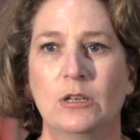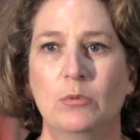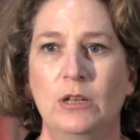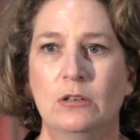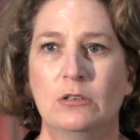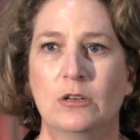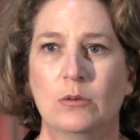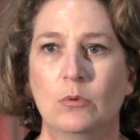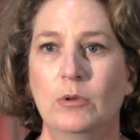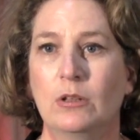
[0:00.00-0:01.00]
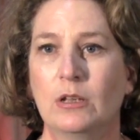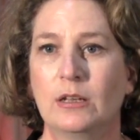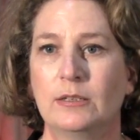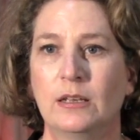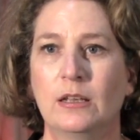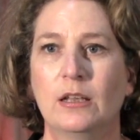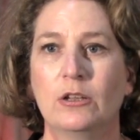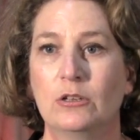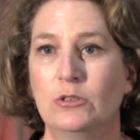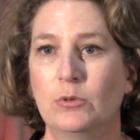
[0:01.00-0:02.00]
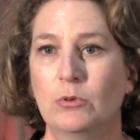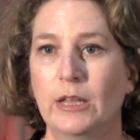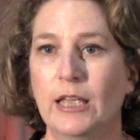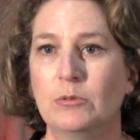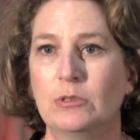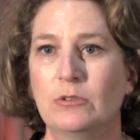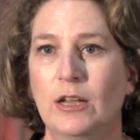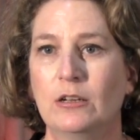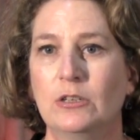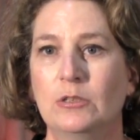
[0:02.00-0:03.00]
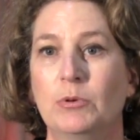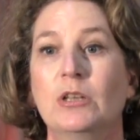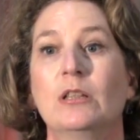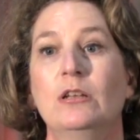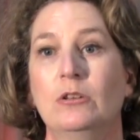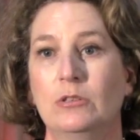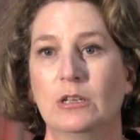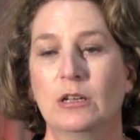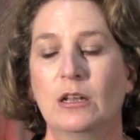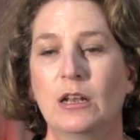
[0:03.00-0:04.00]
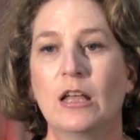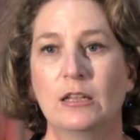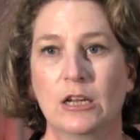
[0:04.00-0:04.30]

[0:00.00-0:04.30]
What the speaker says: that we need to start when we look at consumer engagement strategies, particularly in using connected health